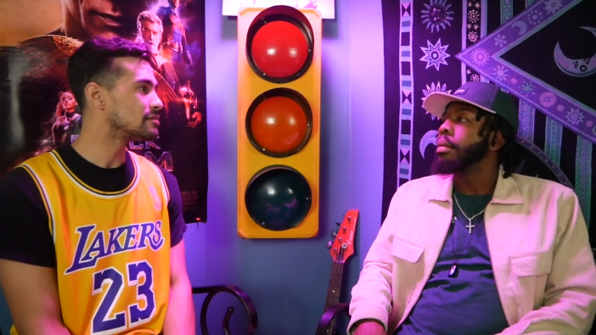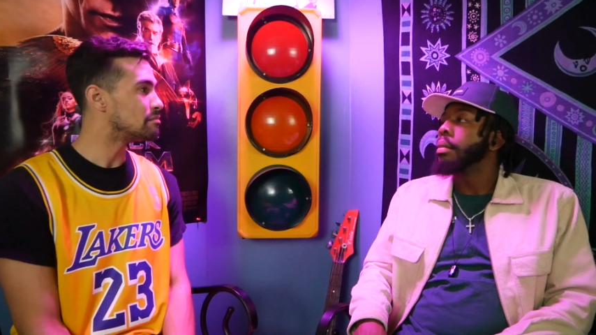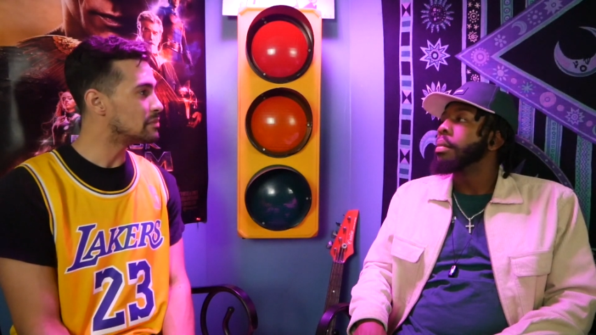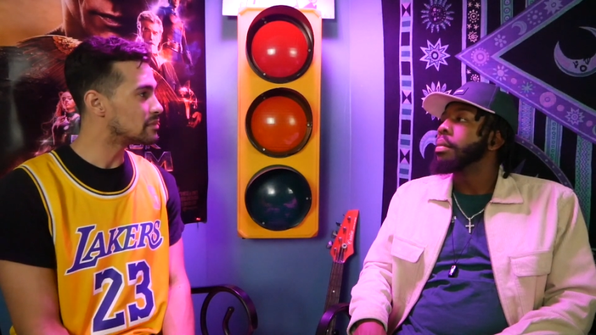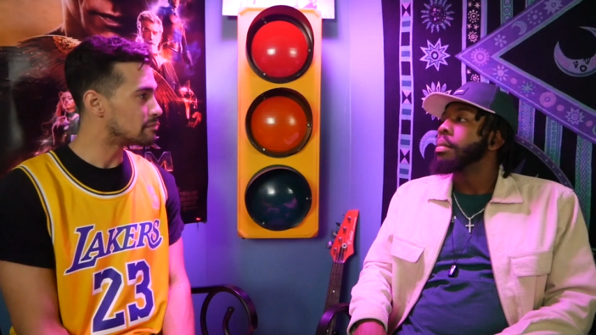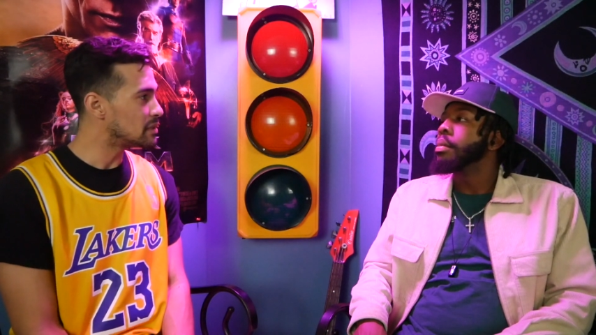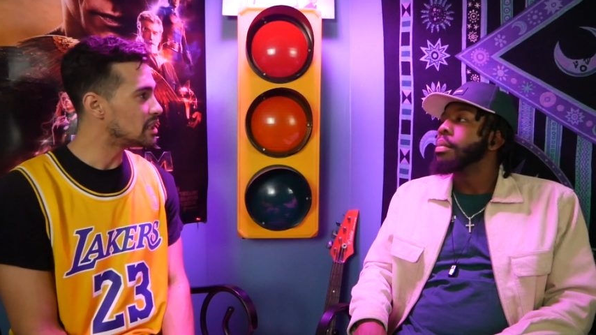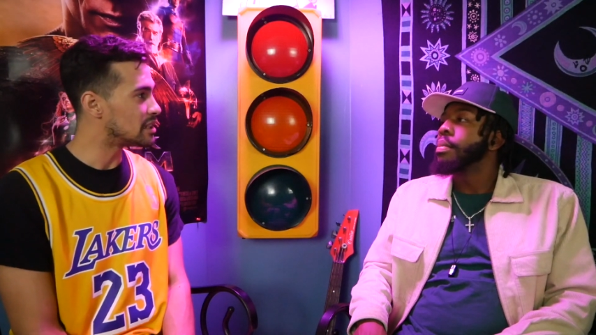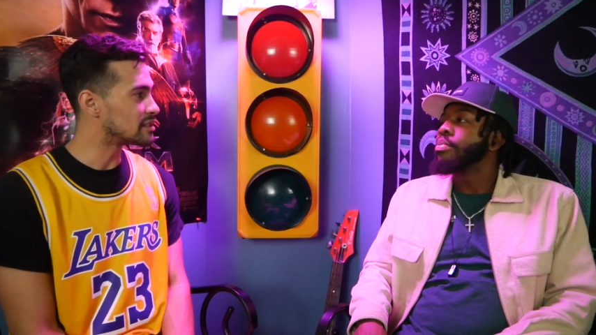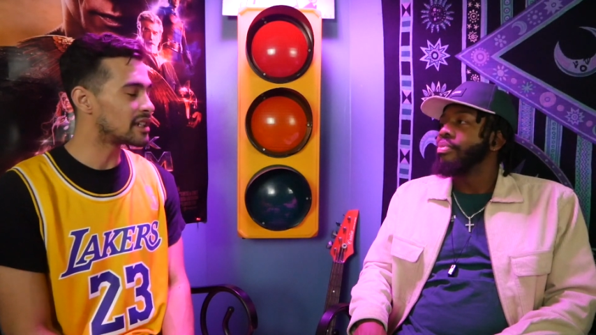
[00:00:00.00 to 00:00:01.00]

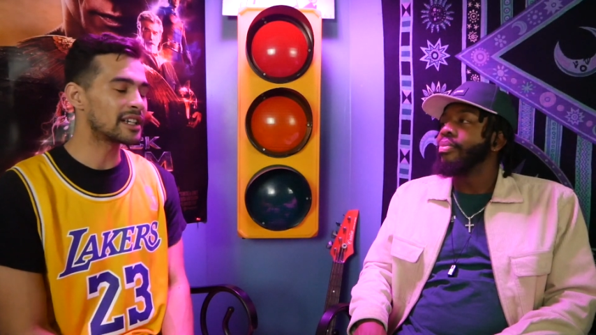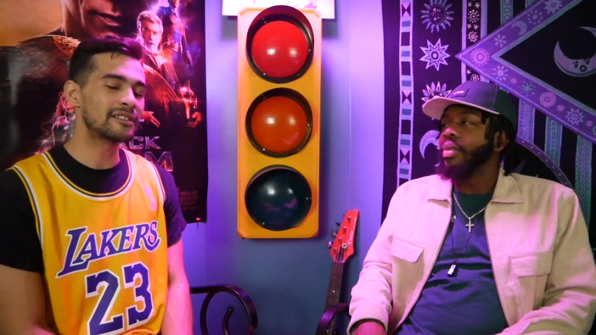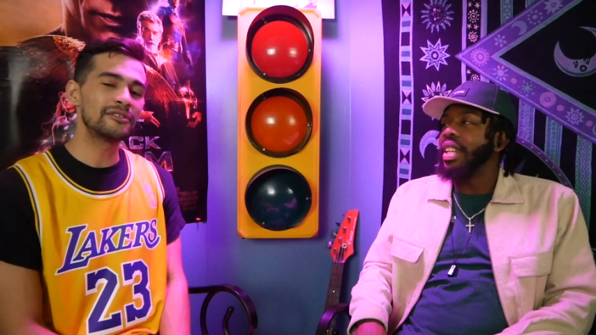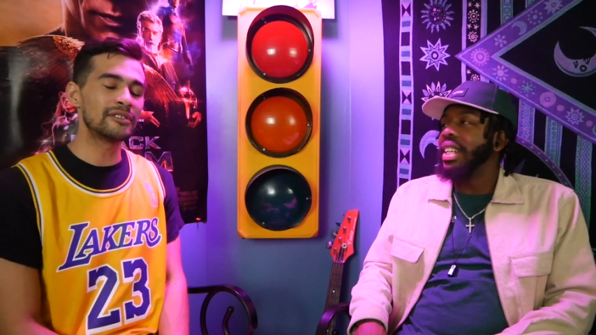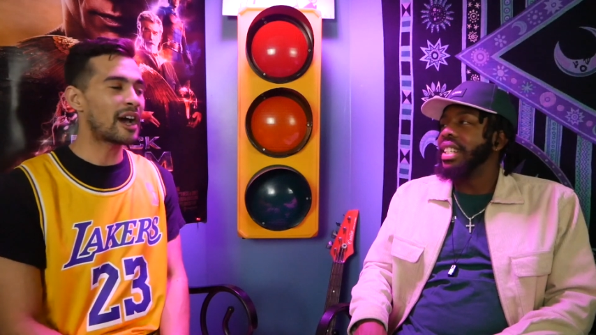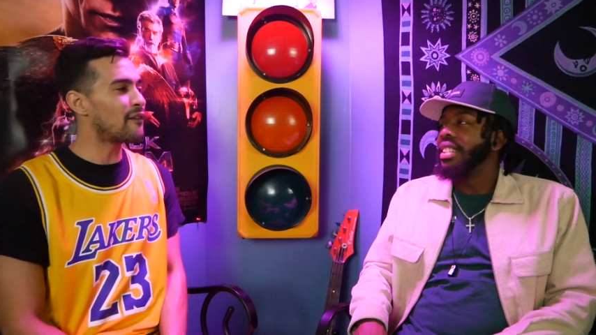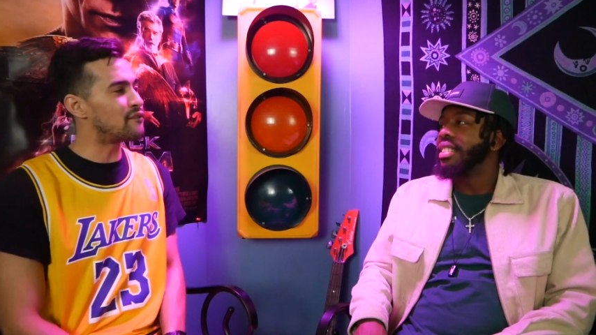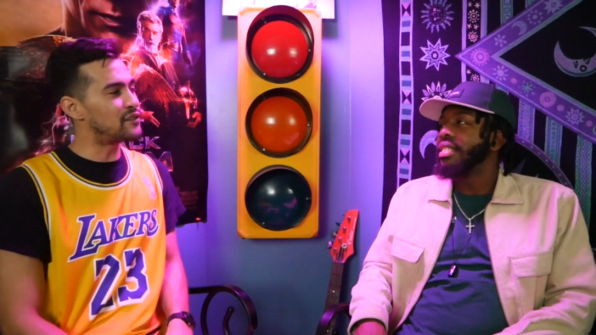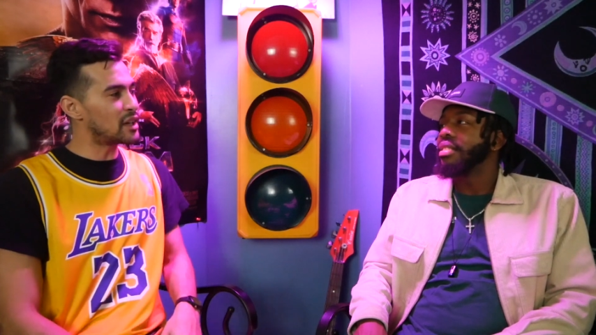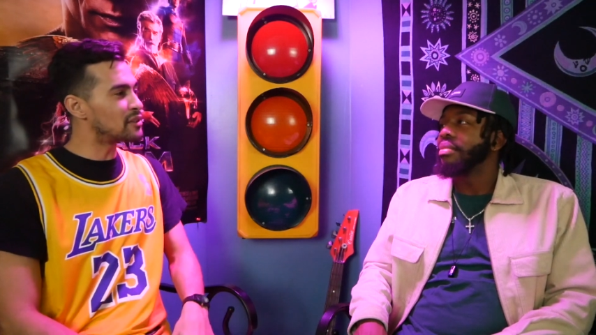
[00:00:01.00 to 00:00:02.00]
Speaker 1: me. Like, yeah. dude, I
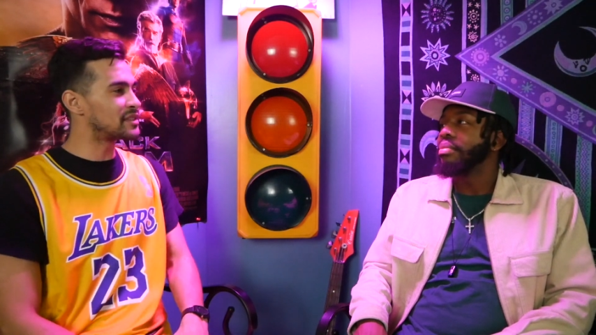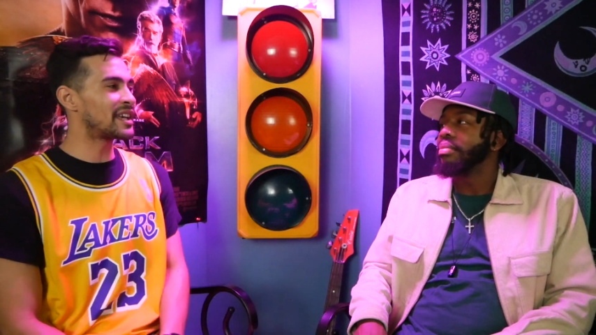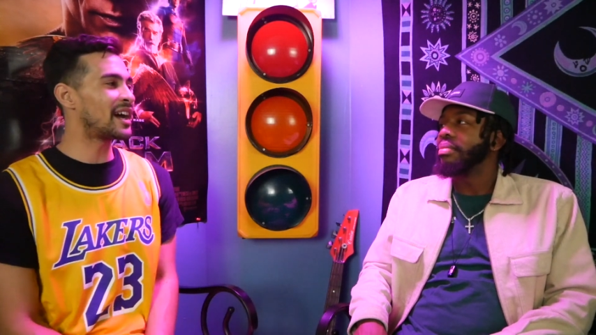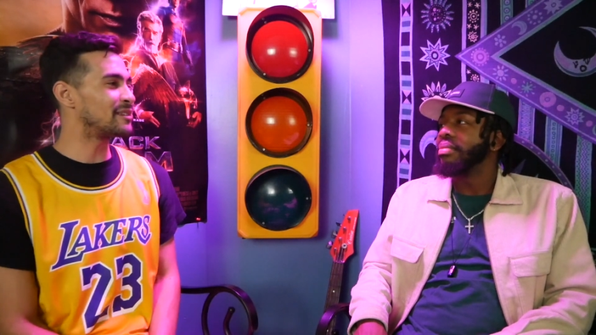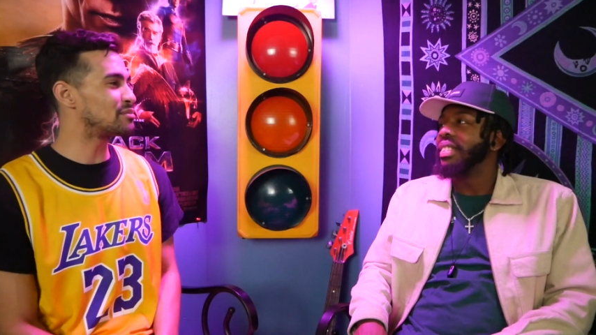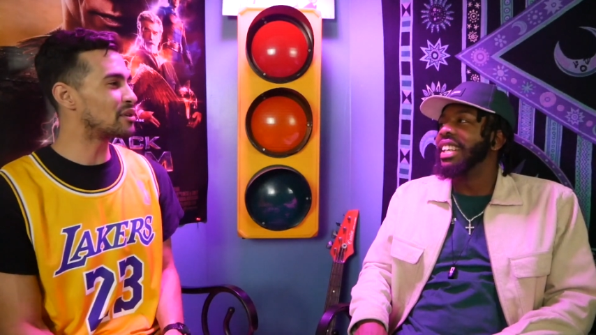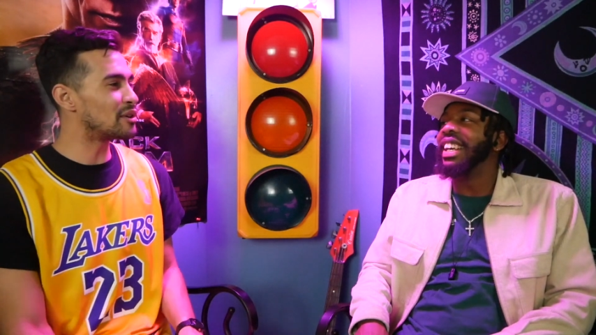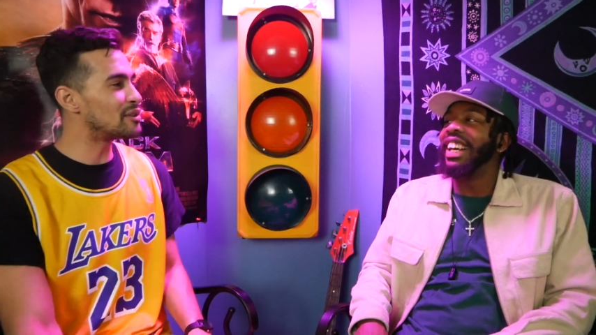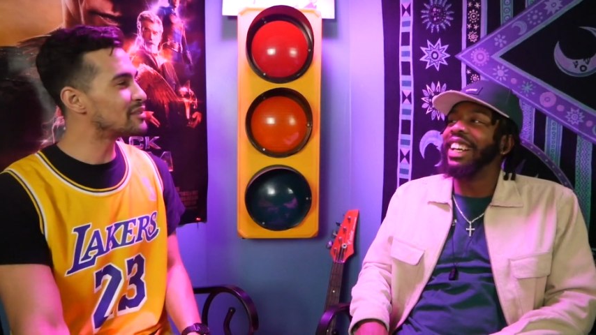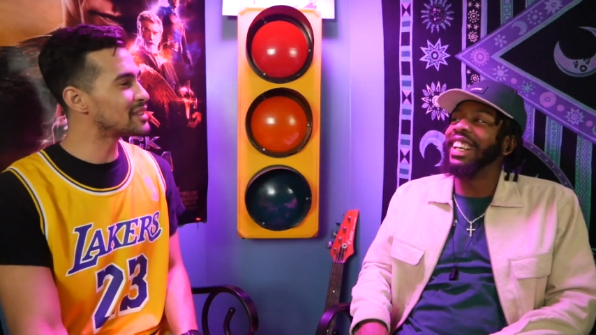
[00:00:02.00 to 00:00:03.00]
felt that, bro.